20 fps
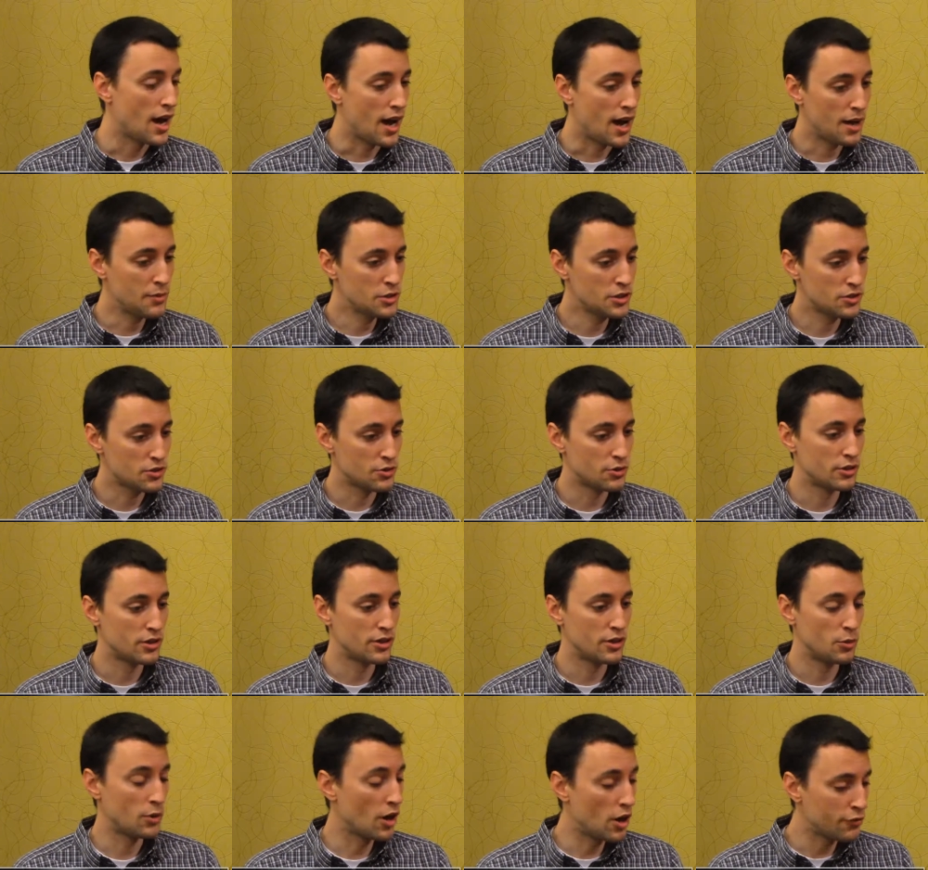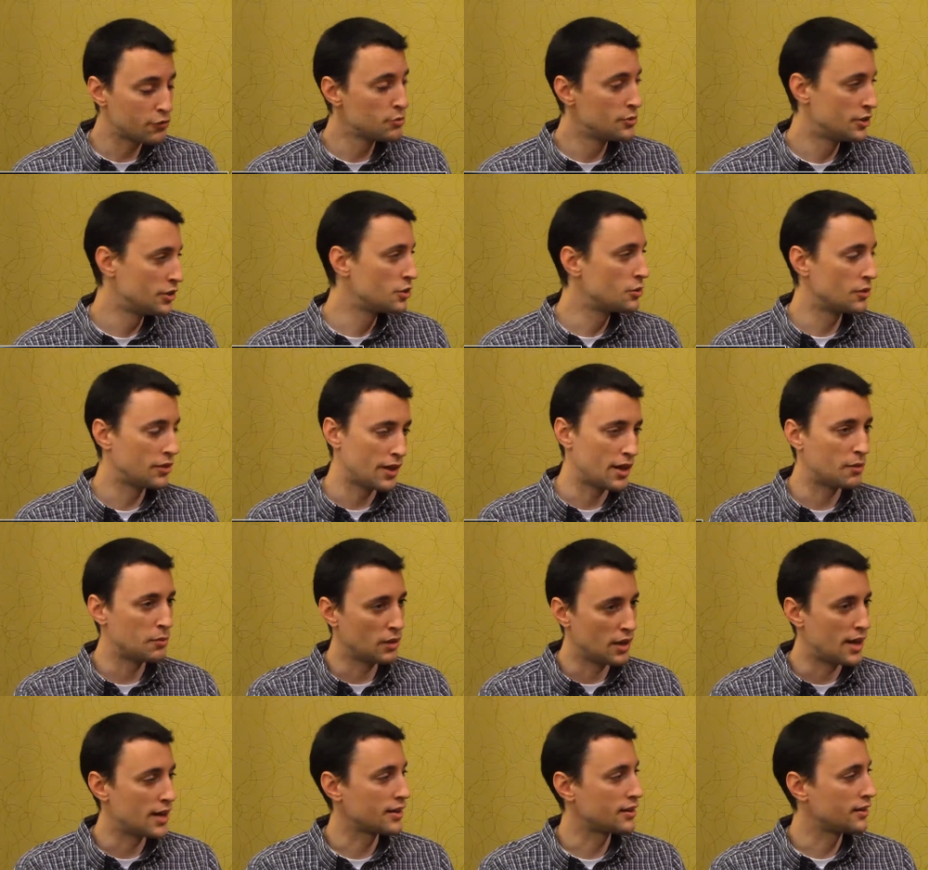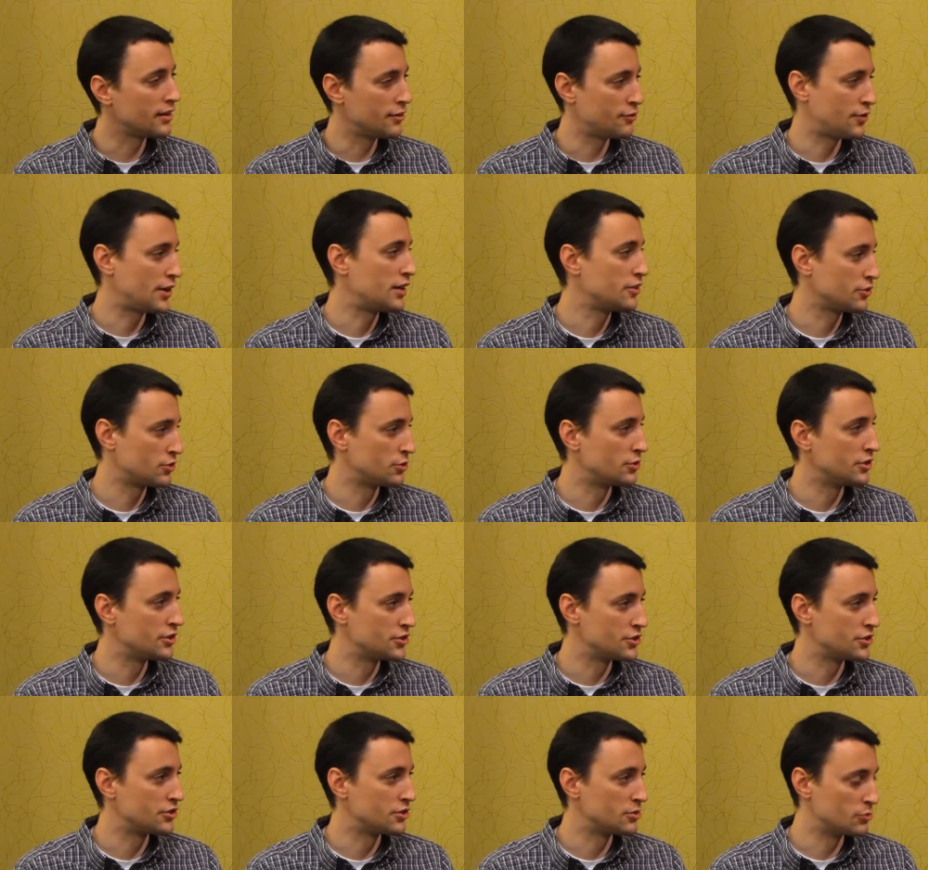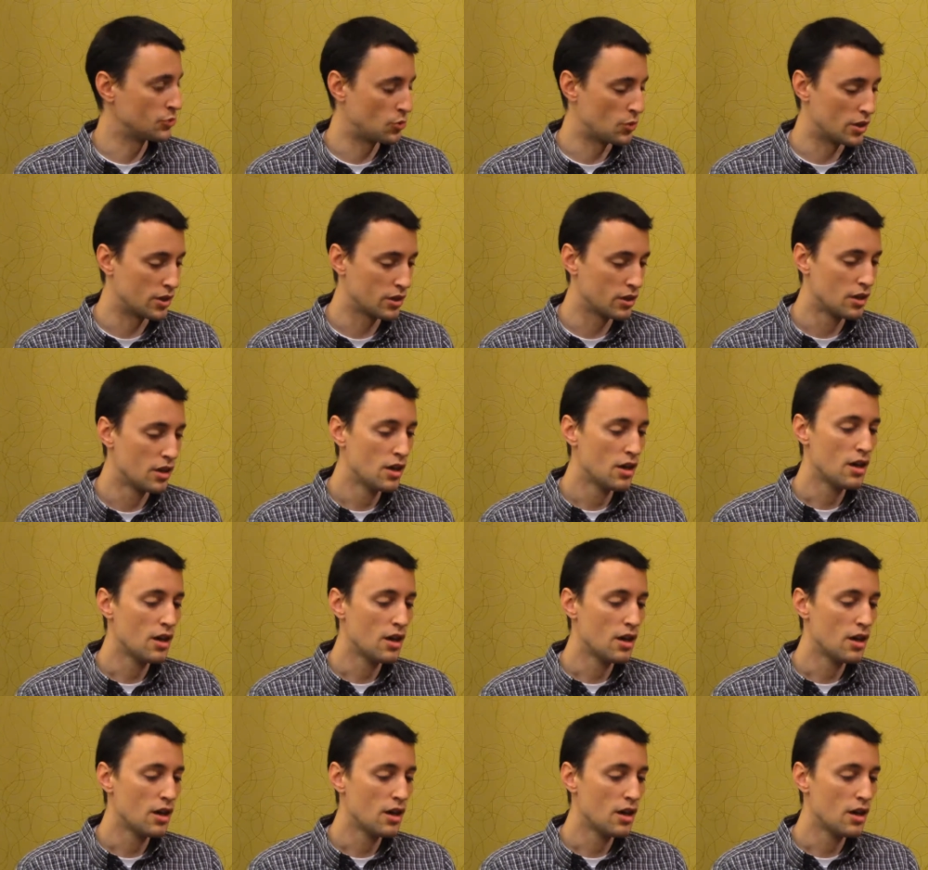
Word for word: Object storage, we're all familiar with how block and file storage systems work.